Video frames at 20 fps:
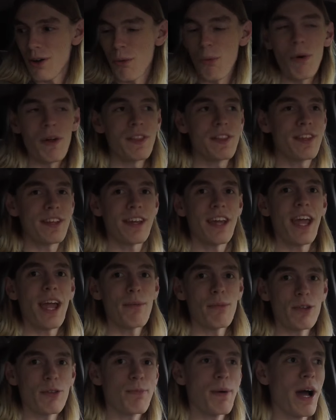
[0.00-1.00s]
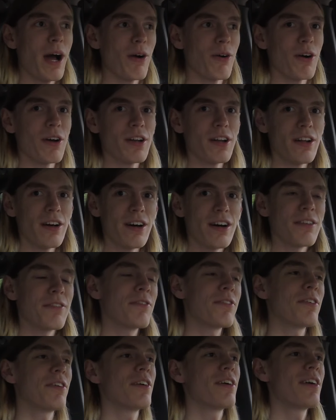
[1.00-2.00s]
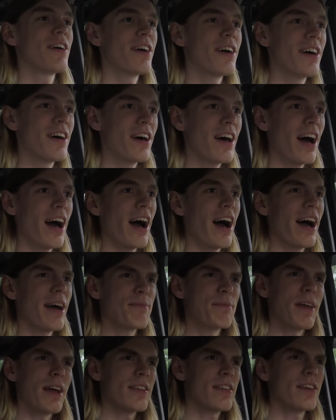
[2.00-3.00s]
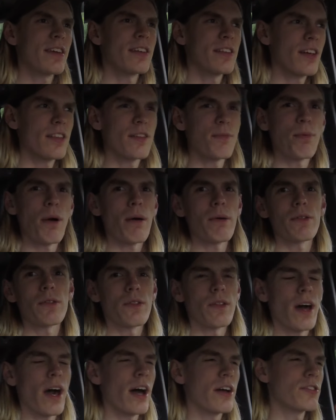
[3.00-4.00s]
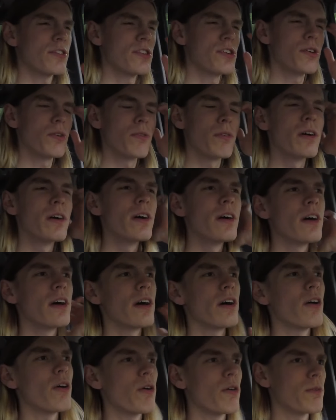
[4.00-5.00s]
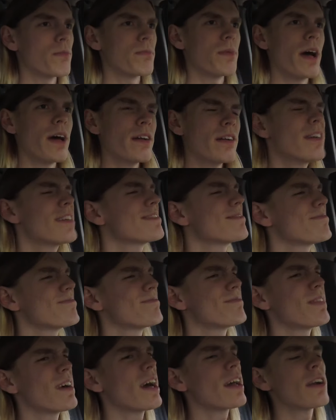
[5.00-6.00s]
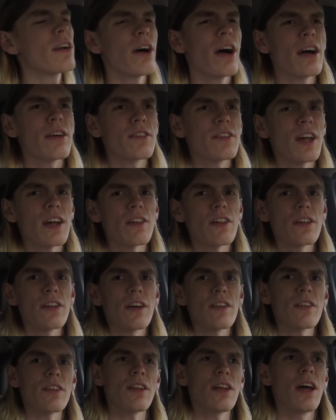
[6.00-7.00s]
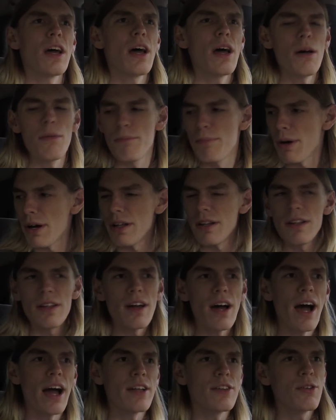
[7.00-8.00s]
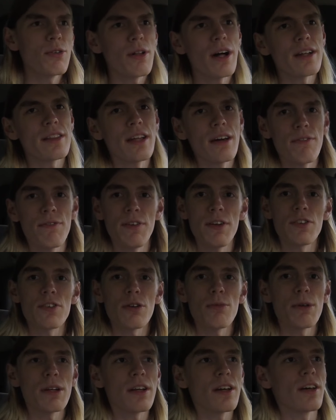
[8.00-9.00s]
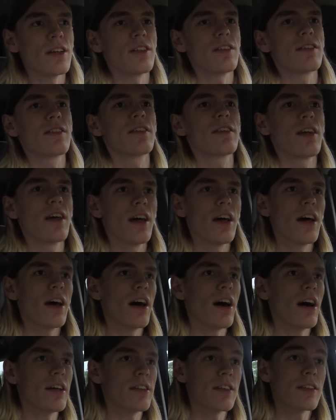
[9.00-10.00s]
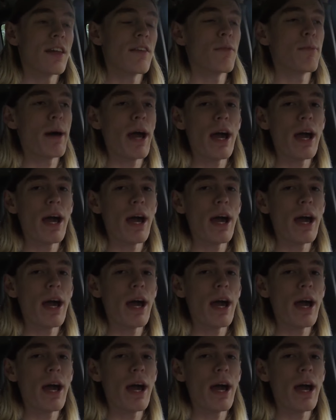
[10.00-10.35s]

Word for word: with the camera's power on and off. Uh, I'm guessing it does it probably through the hot shoe, or I don't, I don't know how exactly it does it, but I do like that feature because uh, it does have a